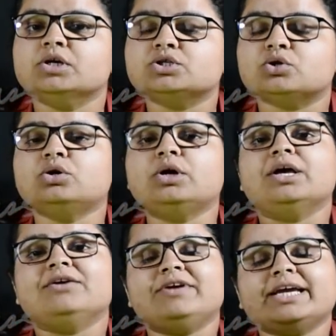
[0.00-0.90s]
So
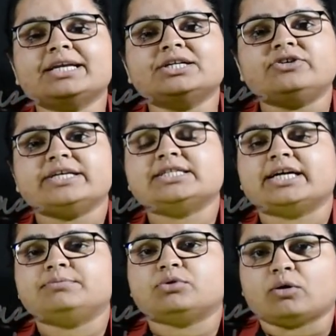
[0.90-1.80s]
we can address
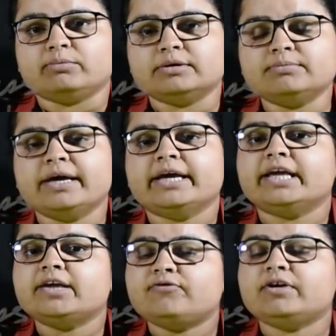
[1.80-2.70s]
that problem
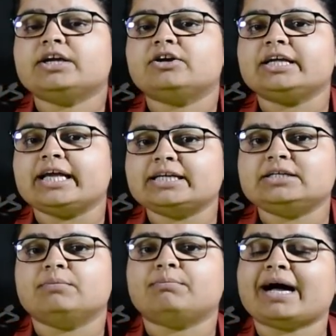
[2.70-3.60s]
if we
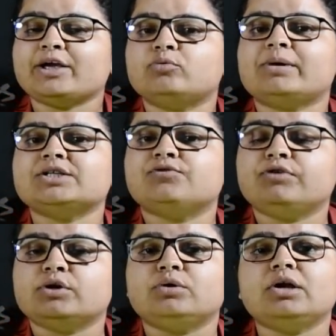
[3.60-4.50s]
create biomass
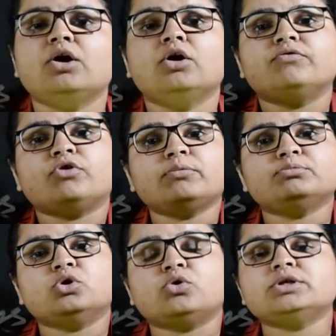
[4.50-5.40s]
fuel from
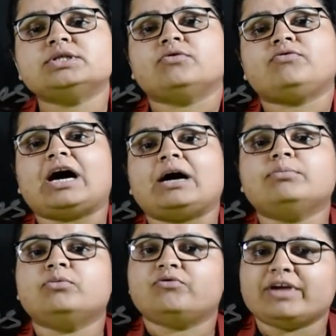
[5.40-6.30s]
those
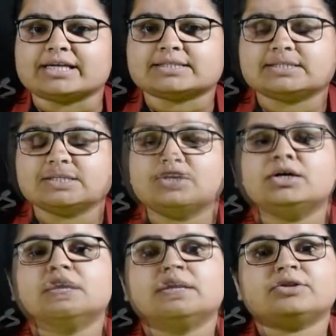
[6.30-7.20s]
farm waste.
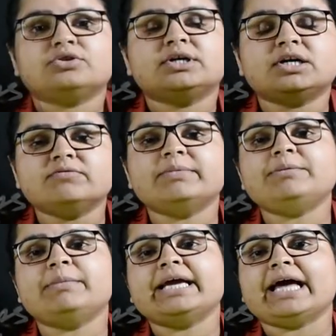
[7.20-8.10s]
Now the
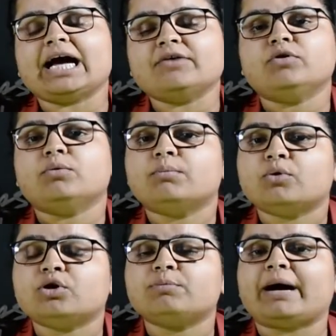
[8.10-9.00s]
government may have
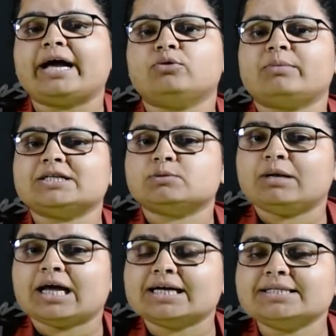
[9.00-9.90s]
more biomass
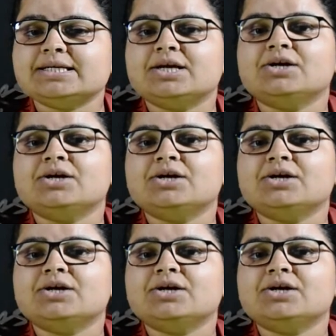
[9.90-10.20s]
plants